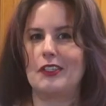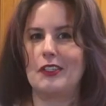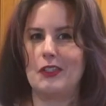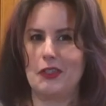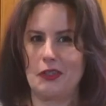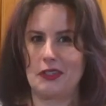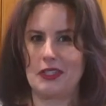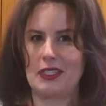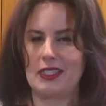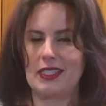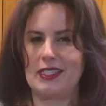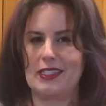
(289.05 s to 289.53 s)
New
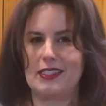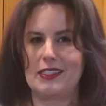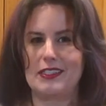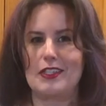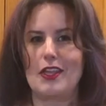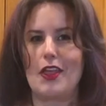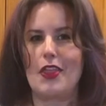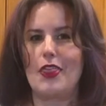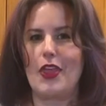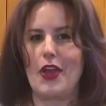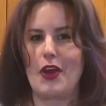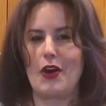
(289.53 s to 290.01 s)
Orleans
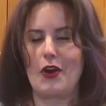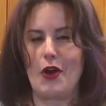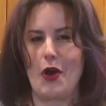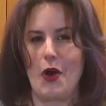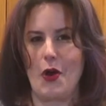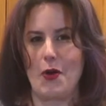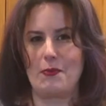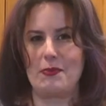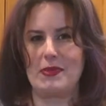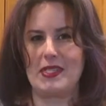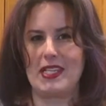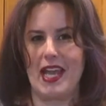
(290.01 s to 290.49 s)
their
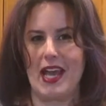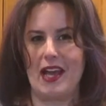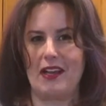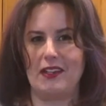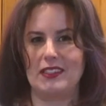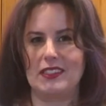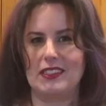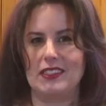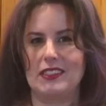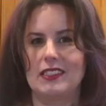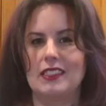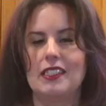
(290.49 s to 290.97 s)

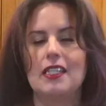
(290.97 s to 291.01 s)
hometown.